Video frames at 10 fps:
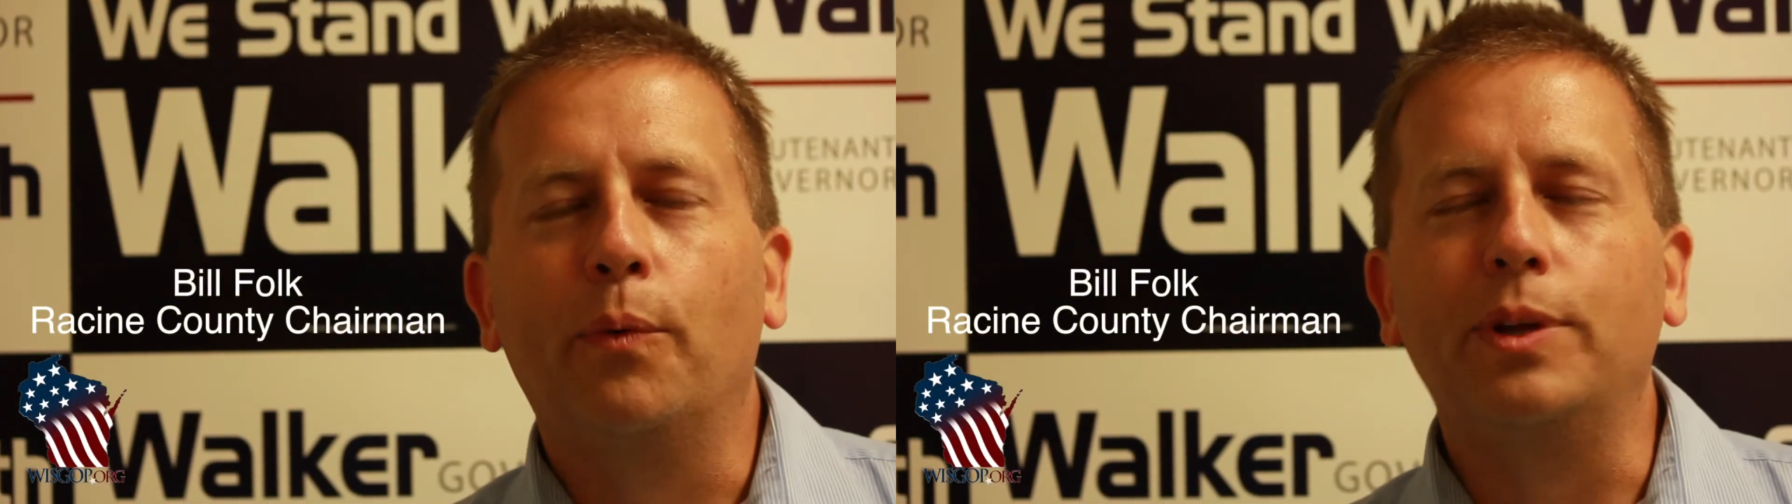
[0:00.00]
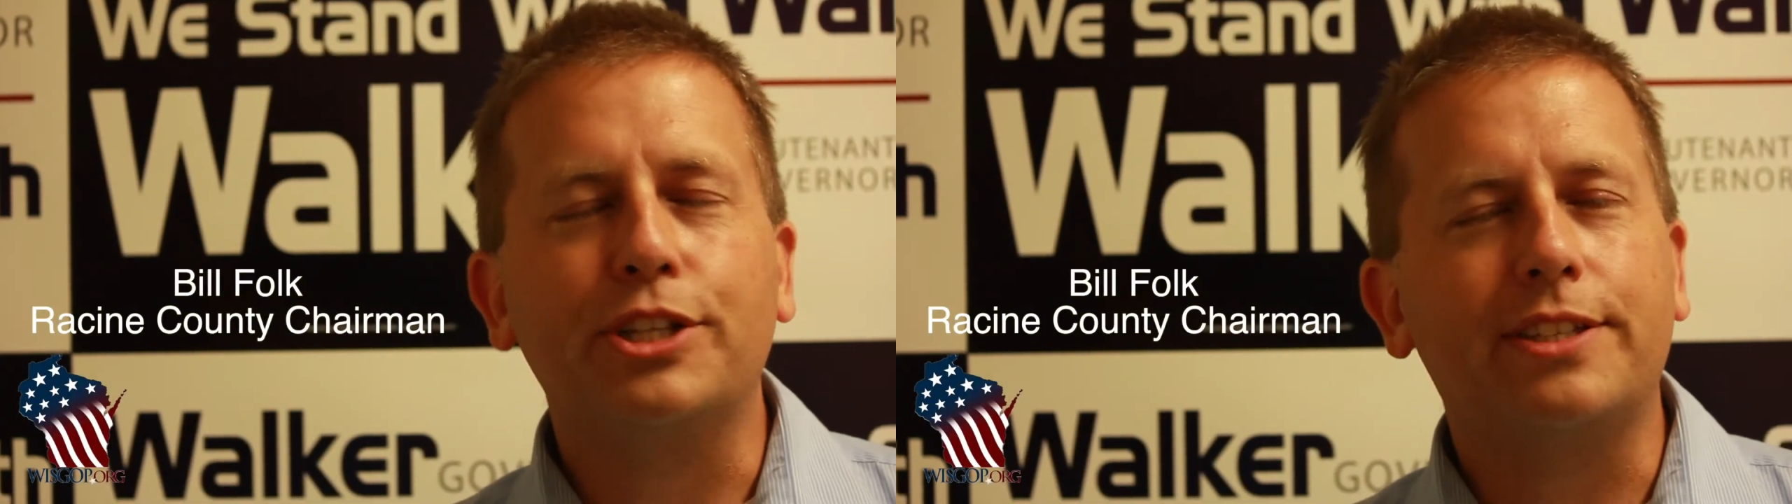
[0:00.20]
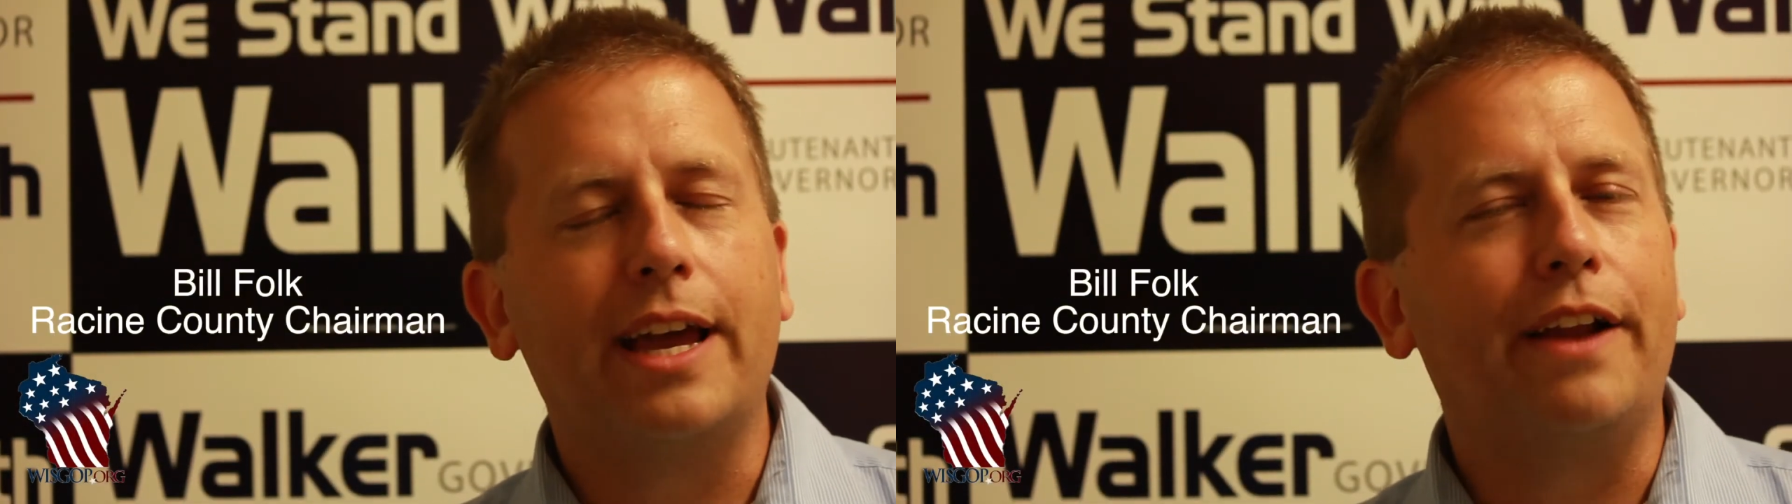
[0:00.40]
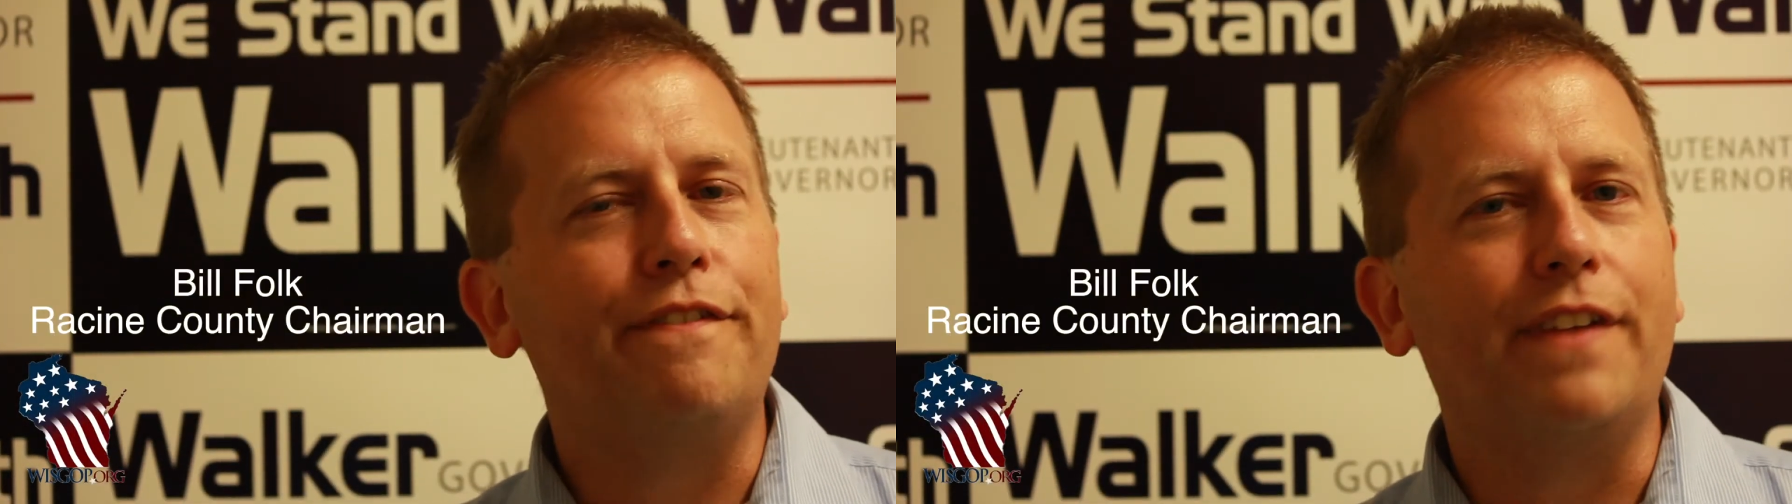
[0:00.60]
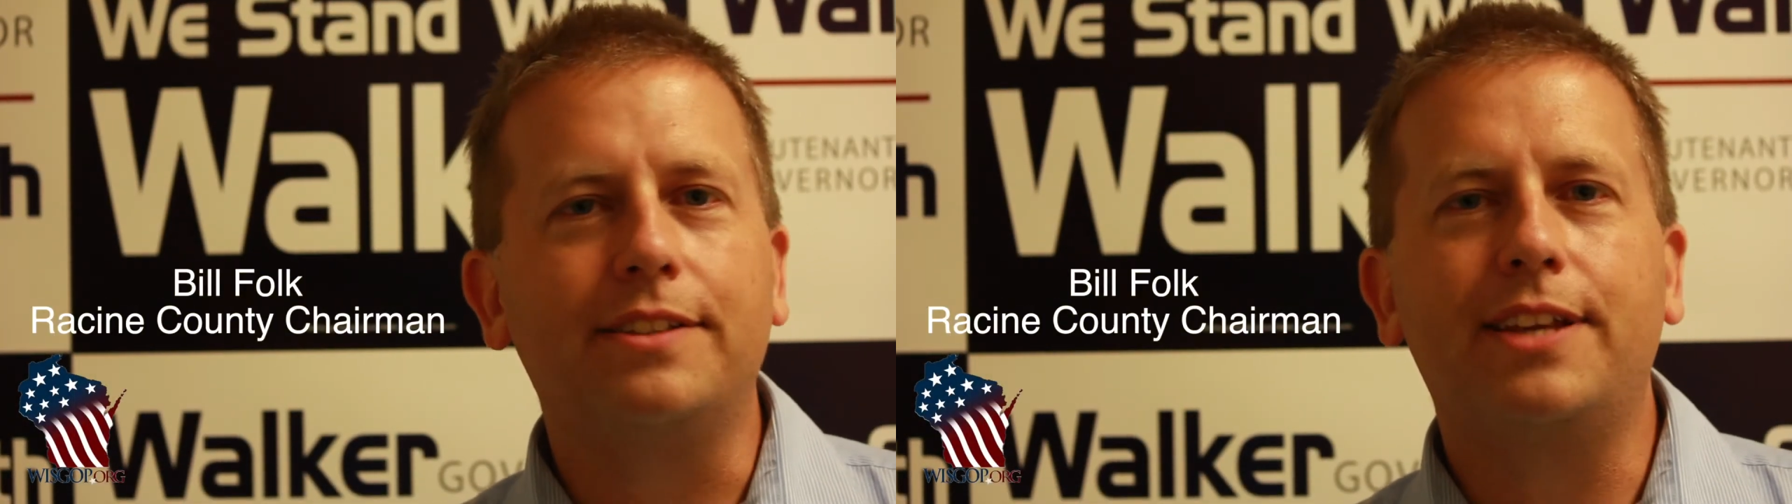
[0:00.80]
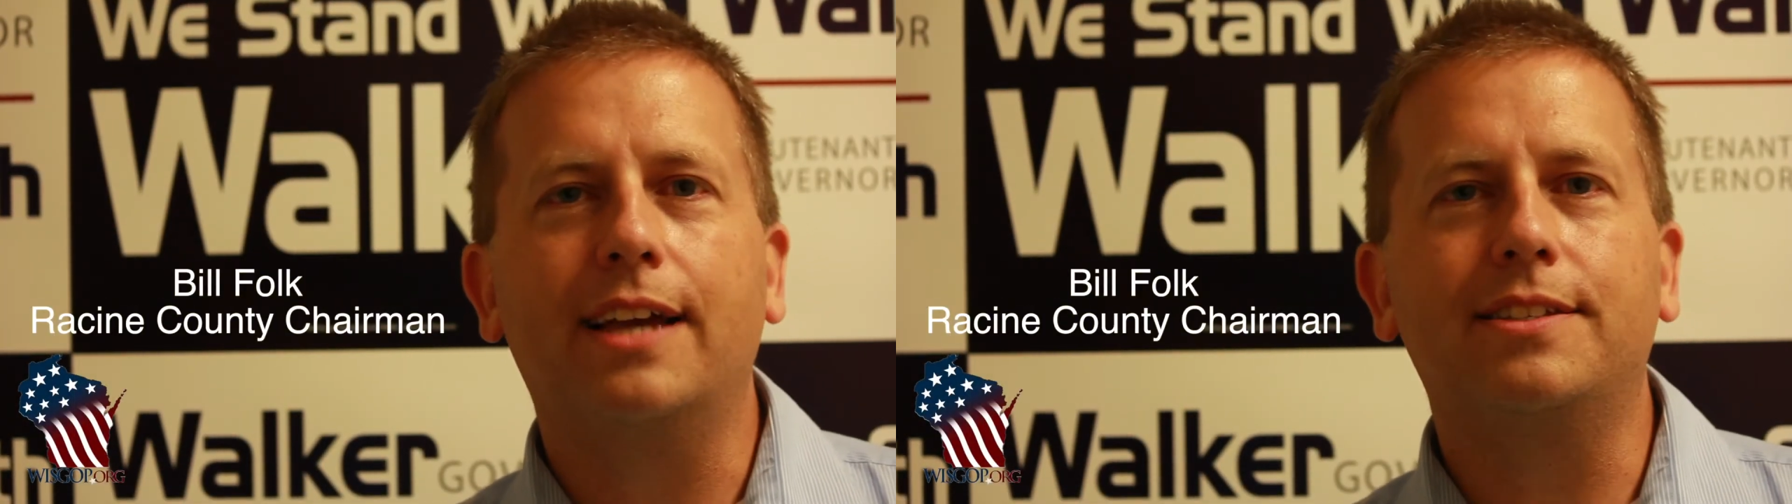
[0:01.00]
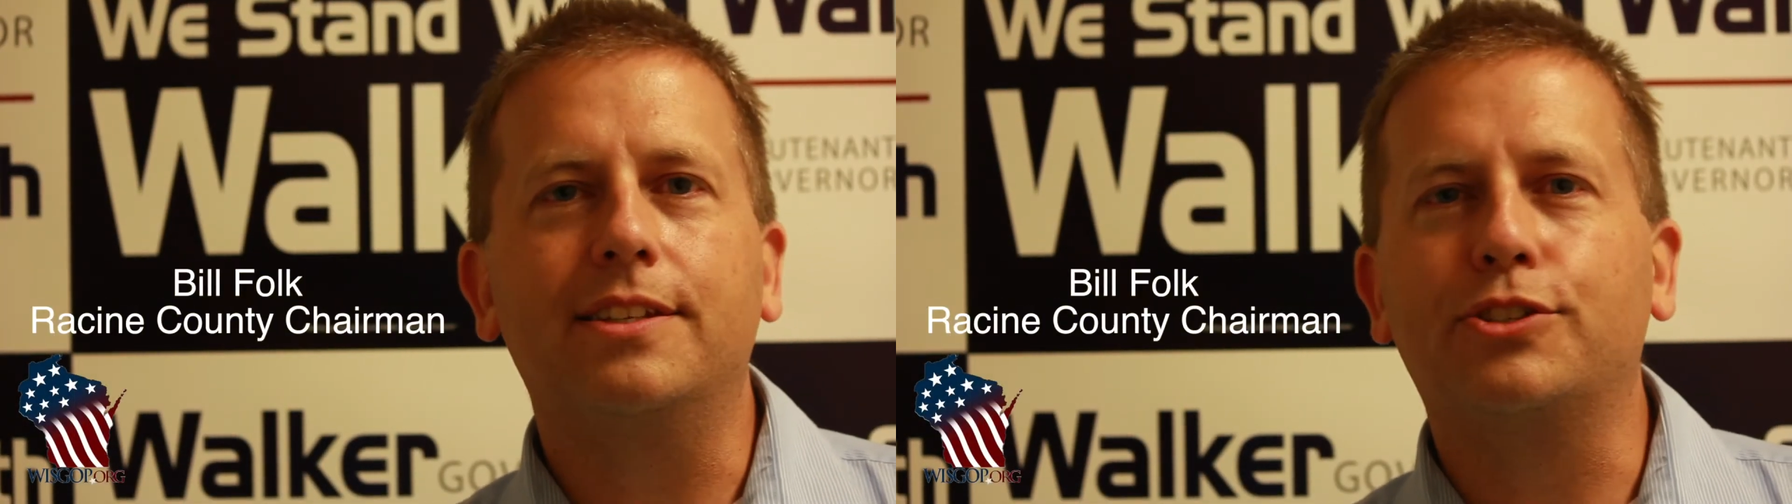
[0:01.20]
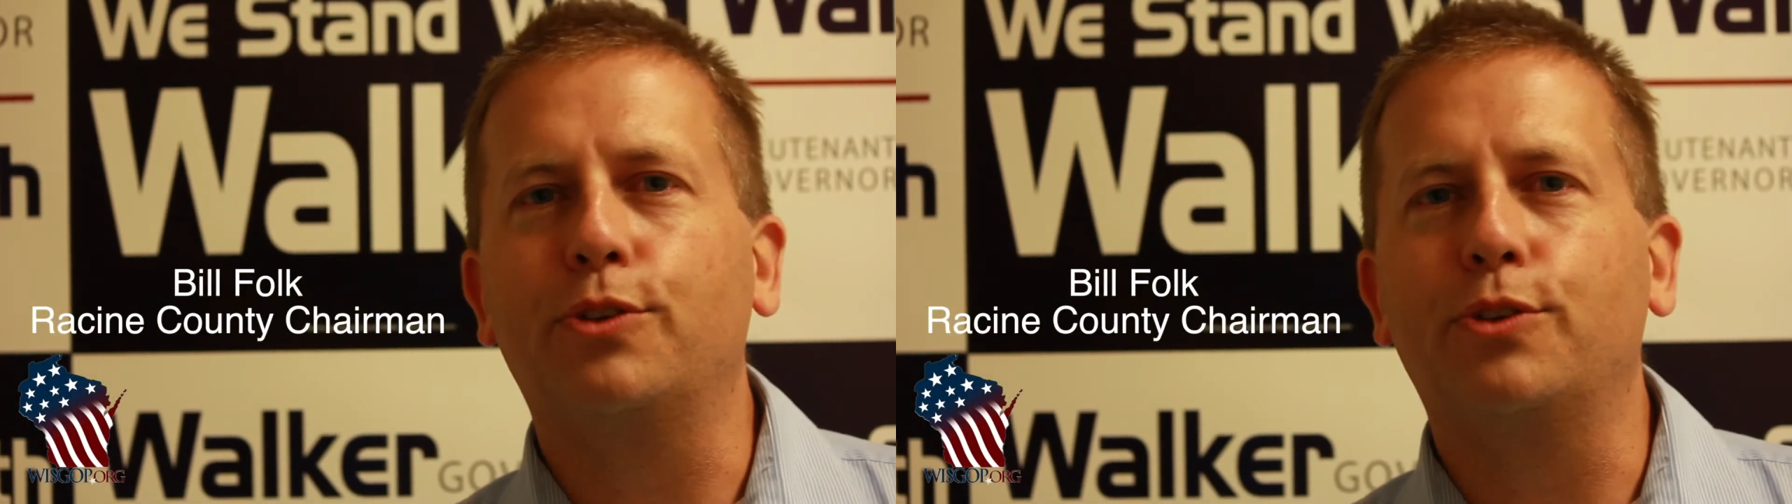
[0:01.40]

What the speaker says: We just had a fantastic